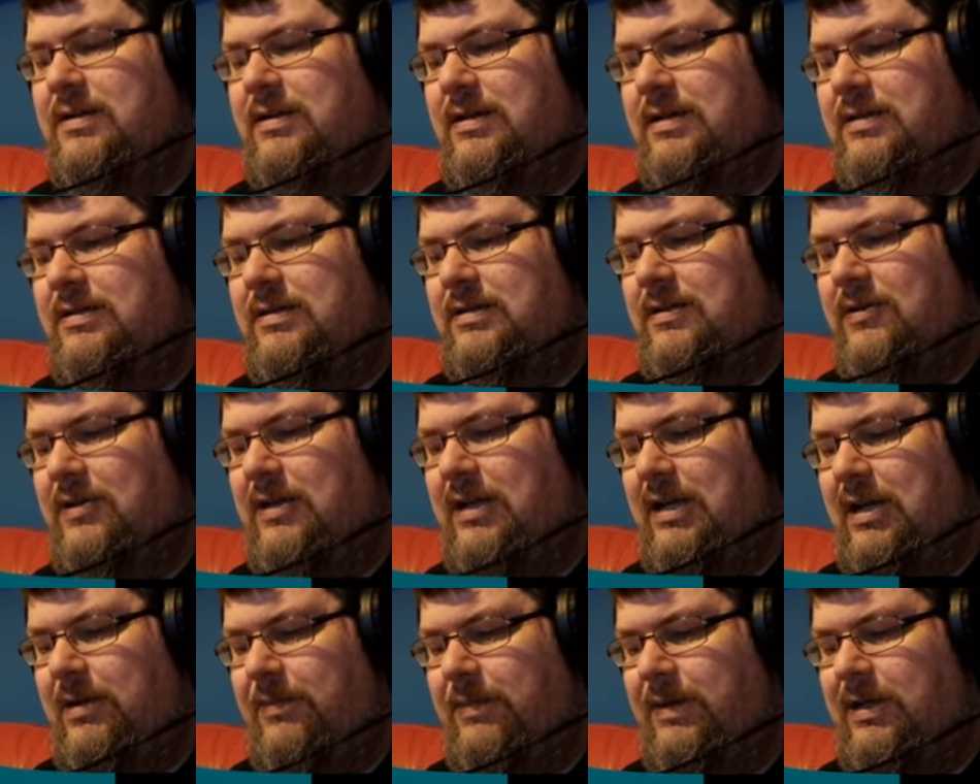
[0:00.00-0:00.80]
Let's
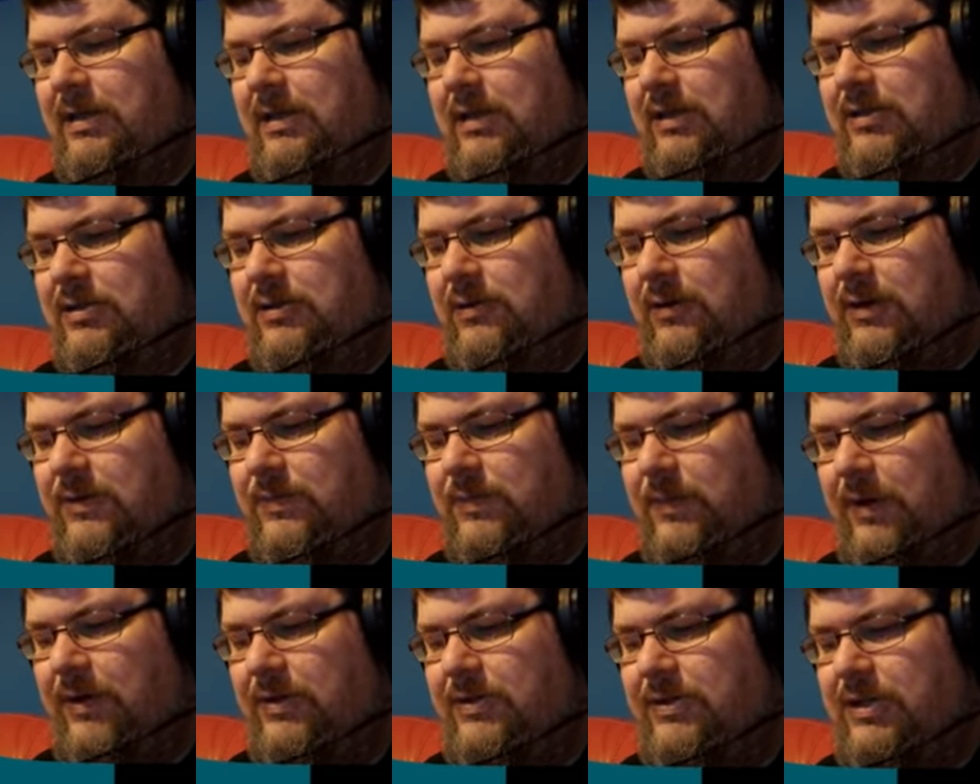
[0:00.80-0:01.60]
look it up in the
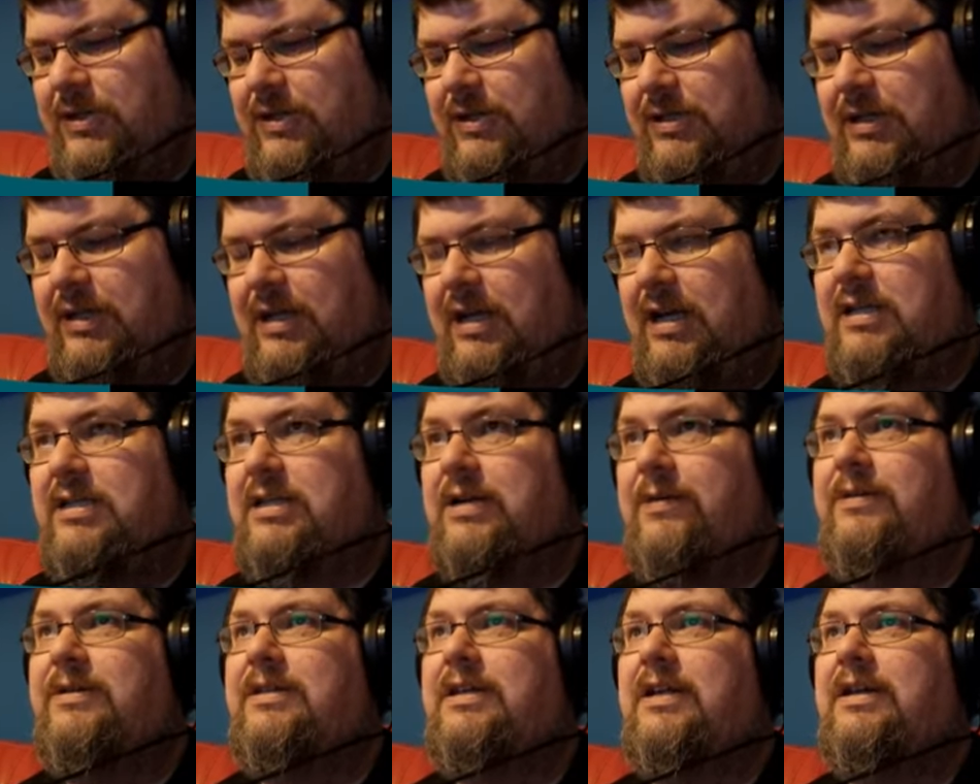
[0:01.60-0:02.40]
tourist brochure just in case
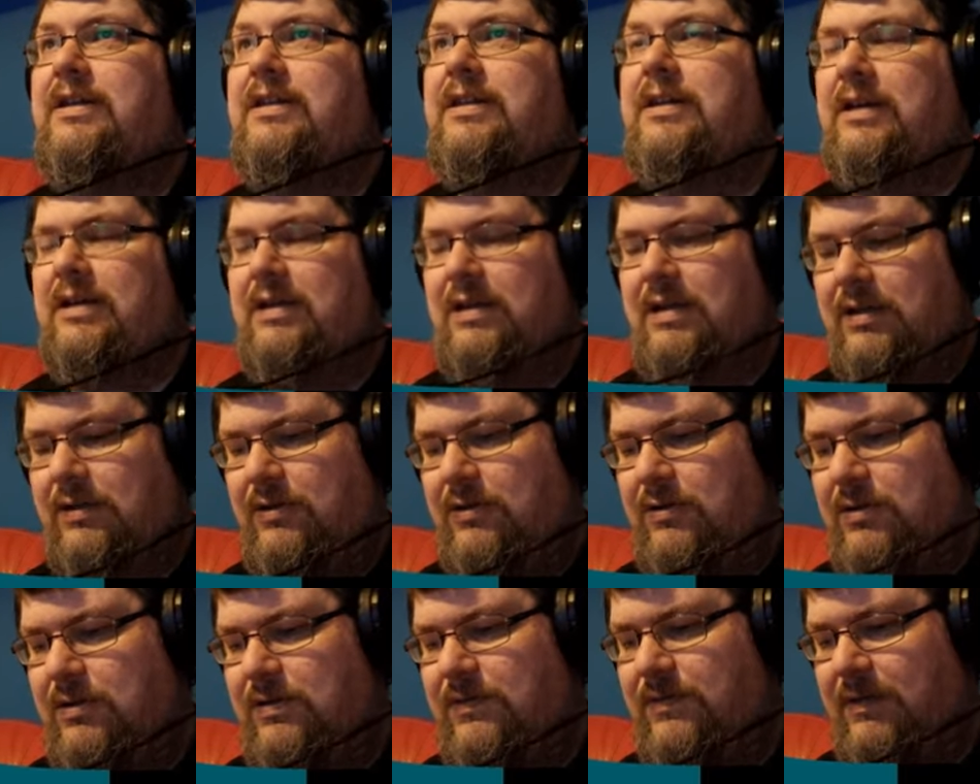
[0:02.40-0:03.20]
there is anything
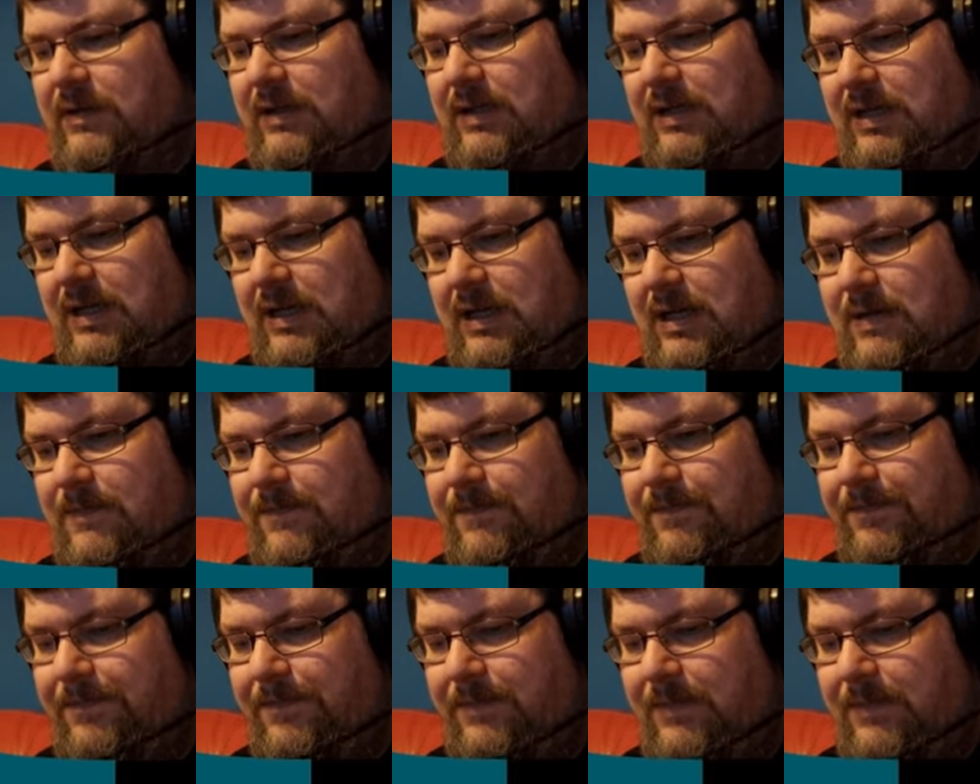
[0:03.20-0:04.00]
useful in here.